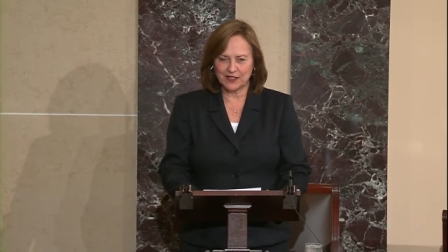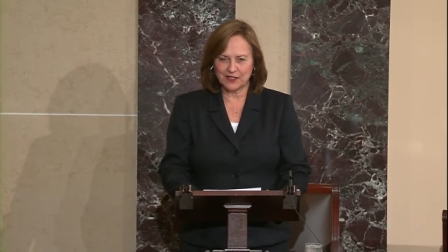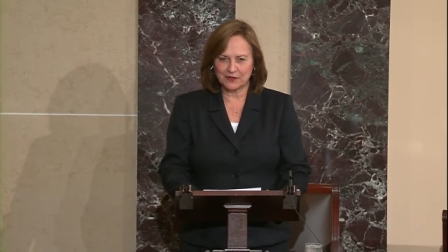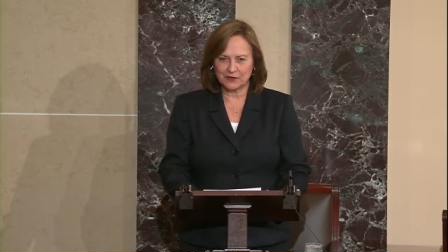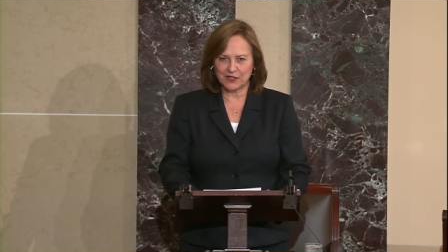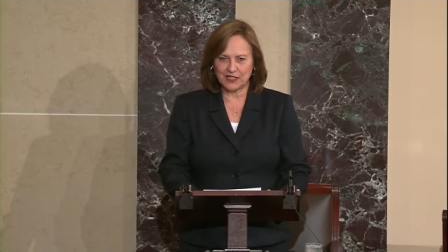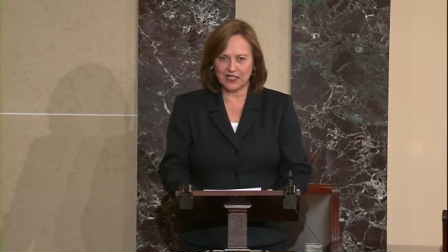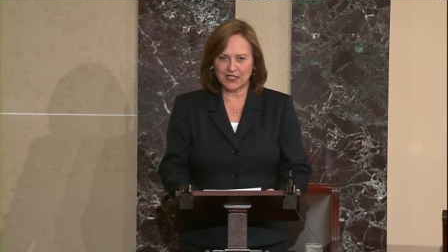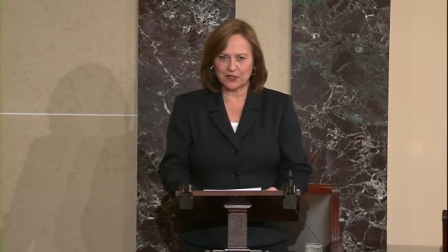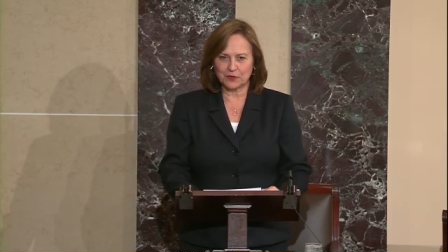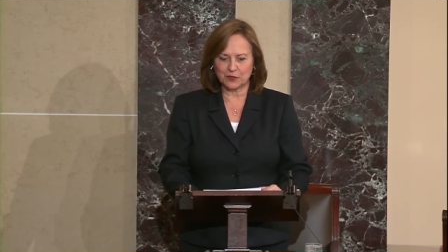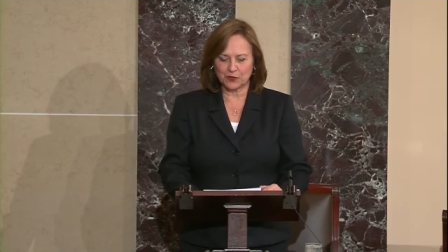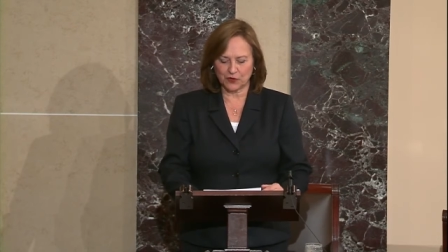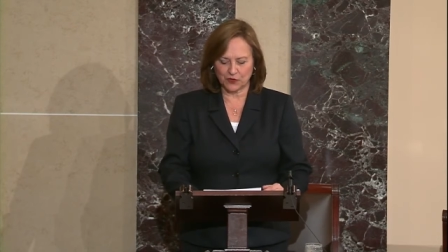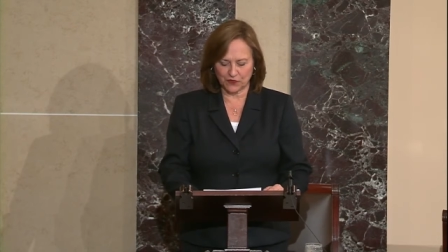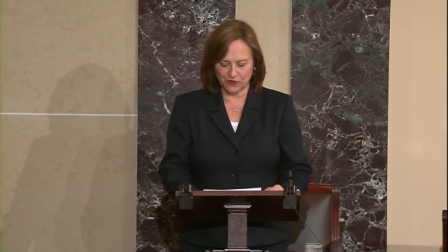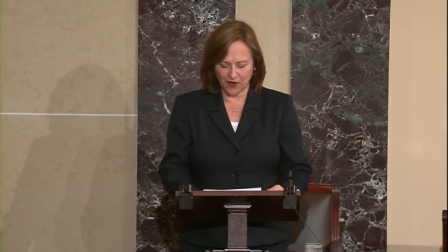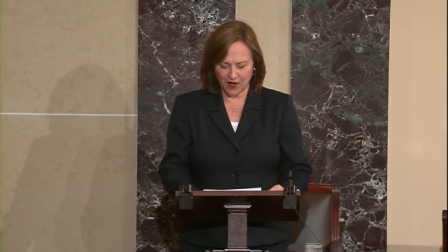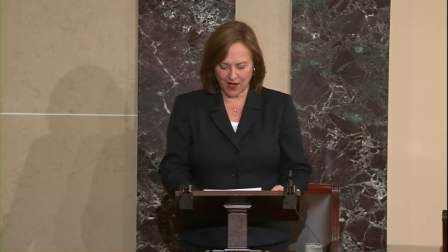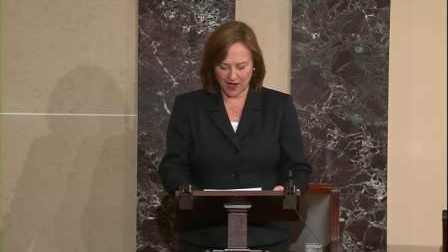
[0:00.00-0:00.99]
We need to
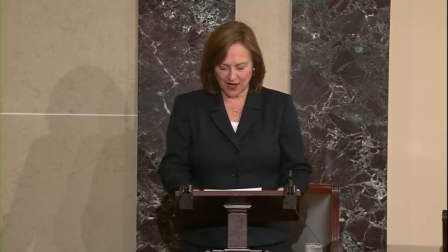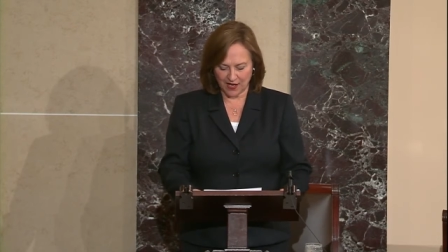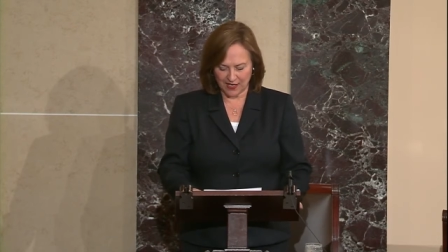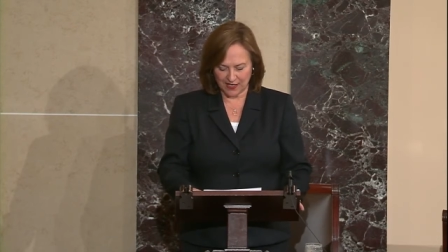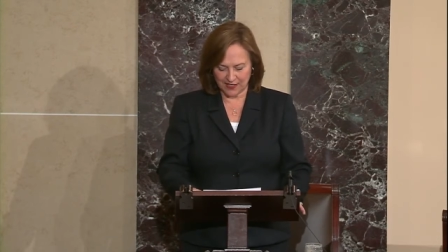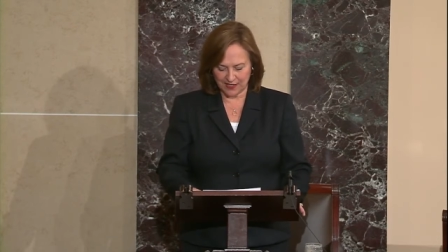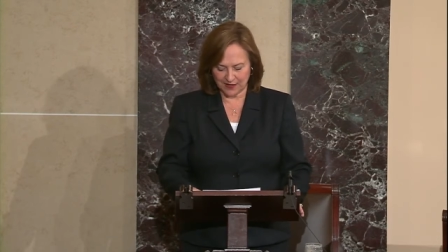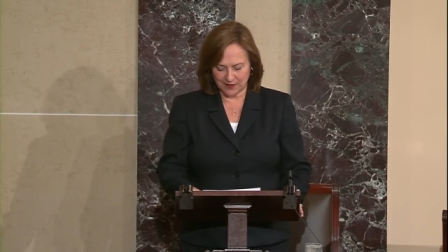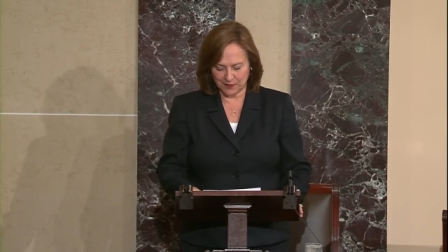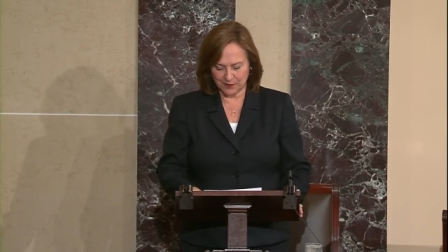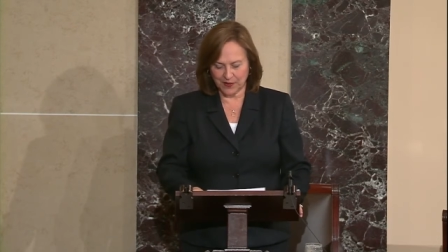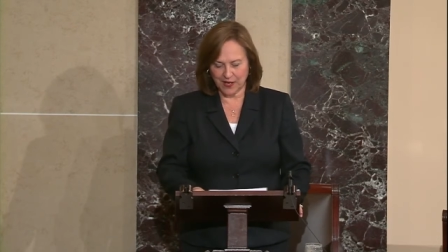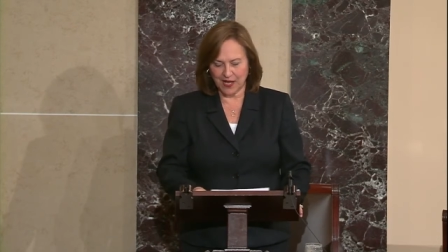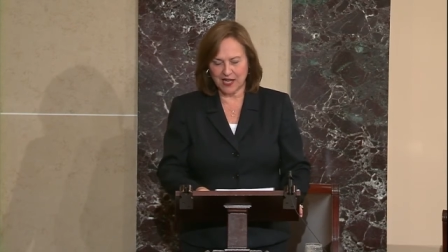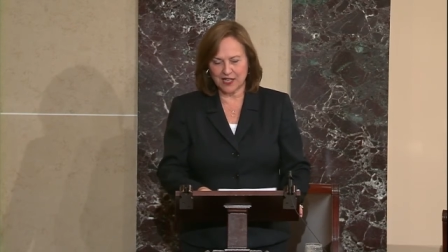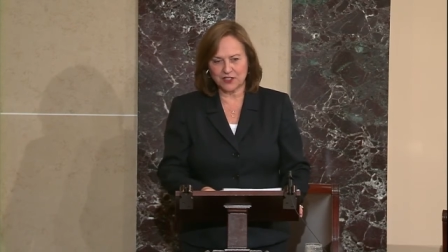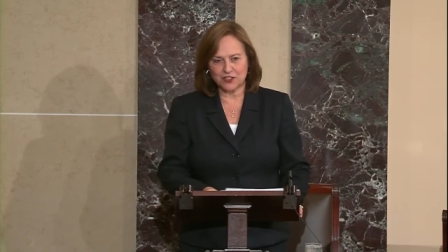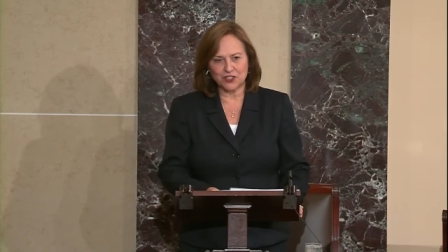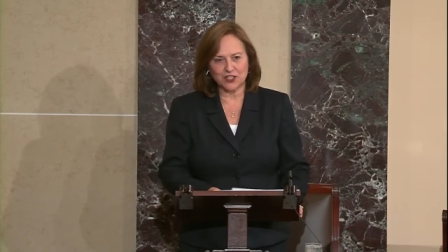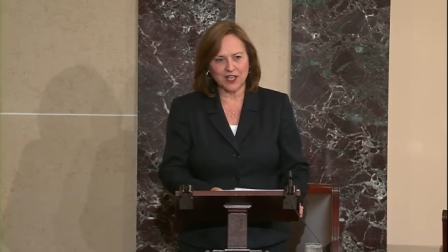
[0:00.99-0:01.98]
provide
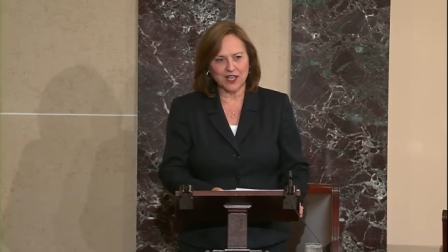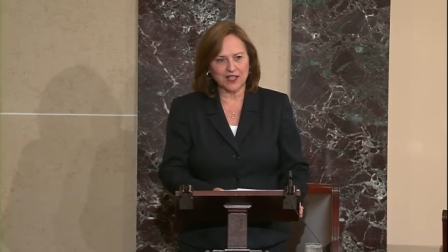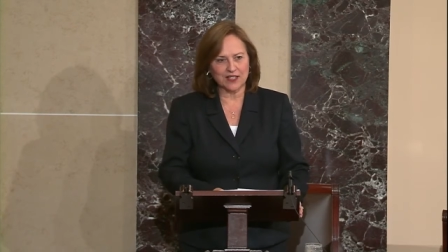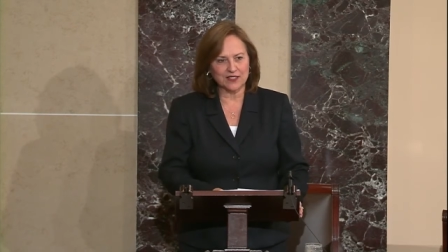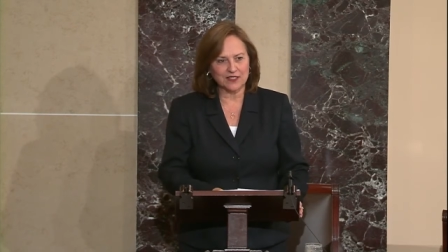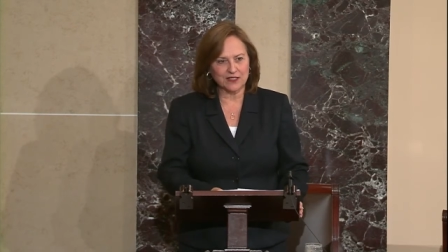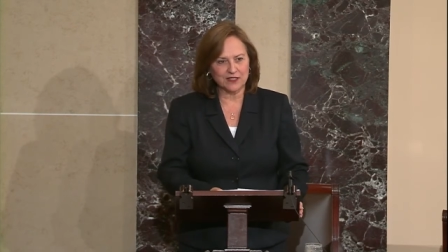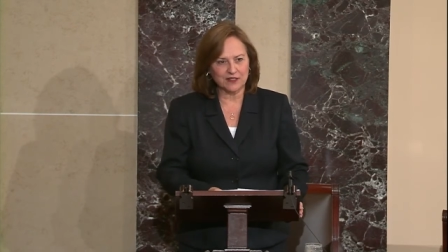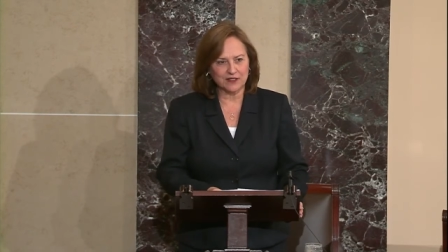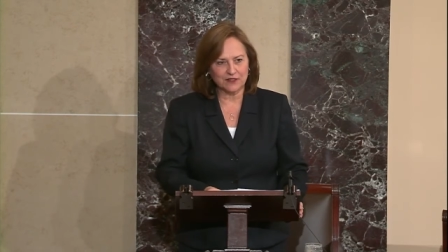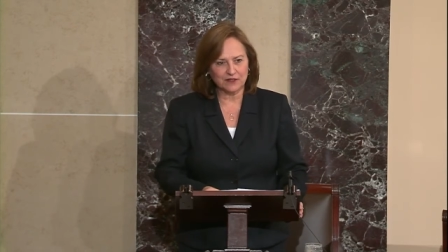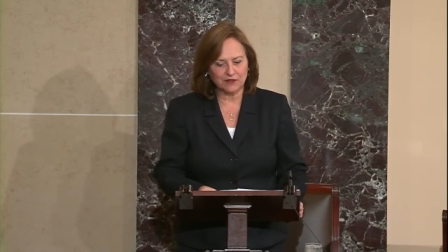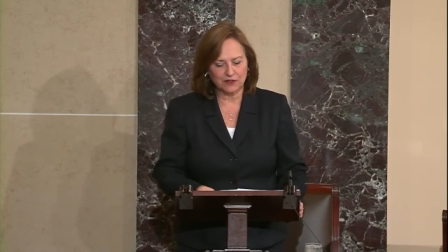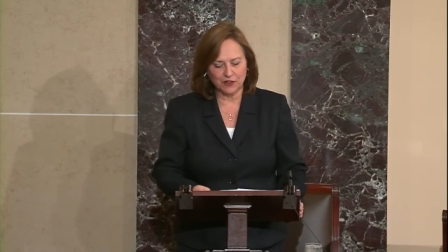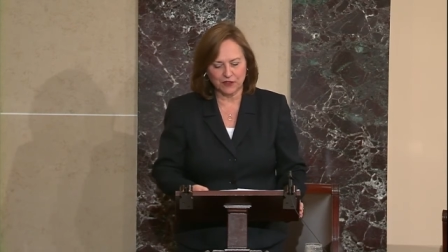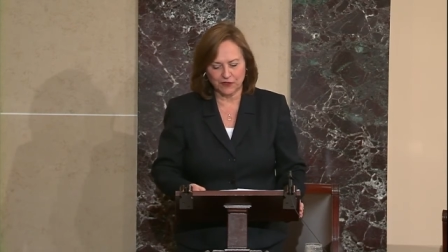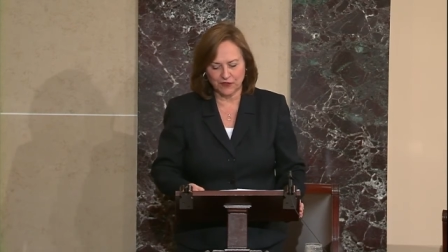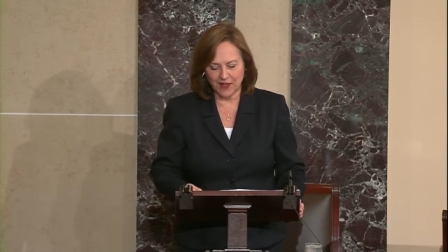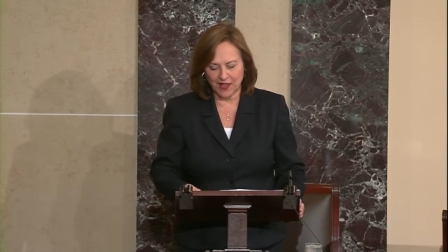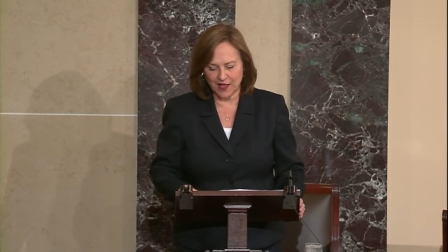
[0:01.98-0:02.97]
paychecks
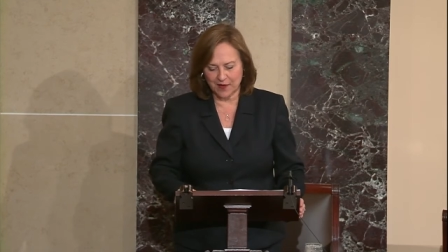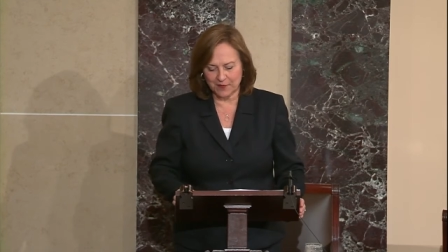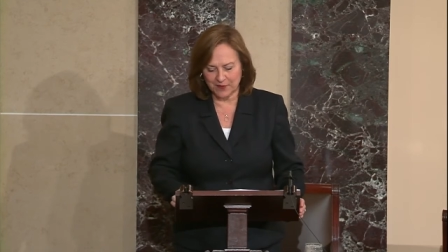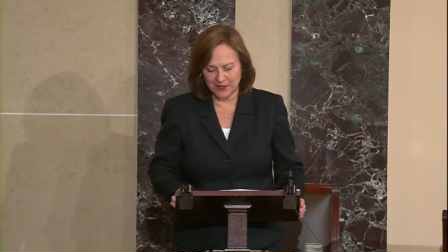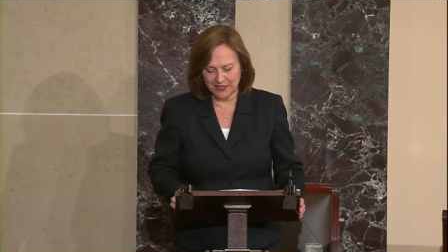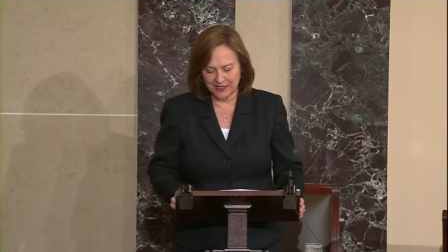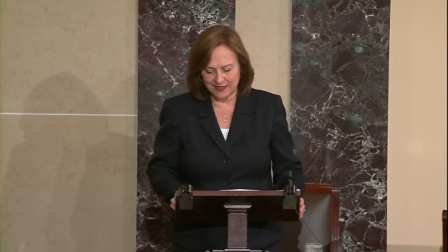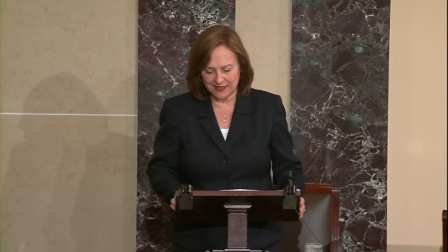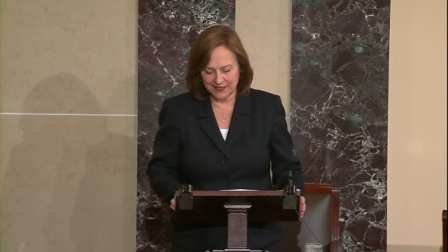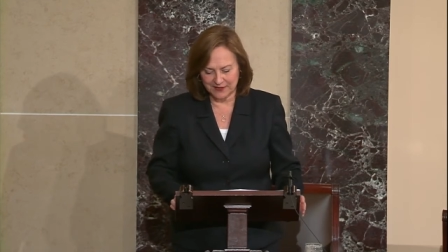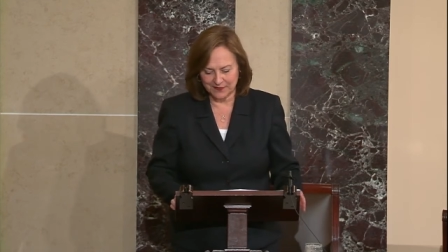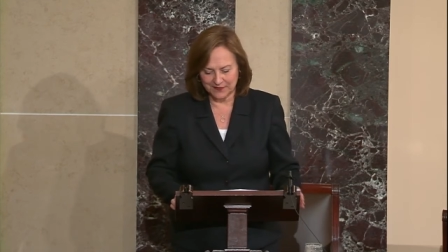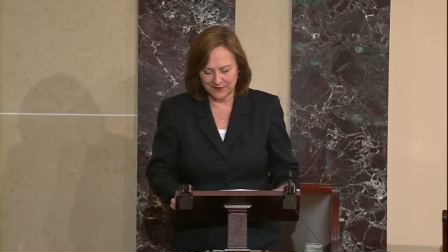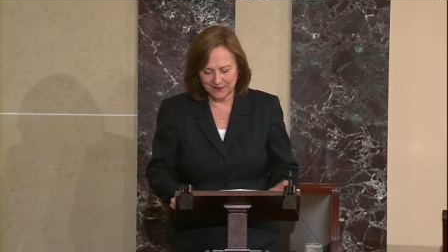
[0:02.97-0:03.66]
for families.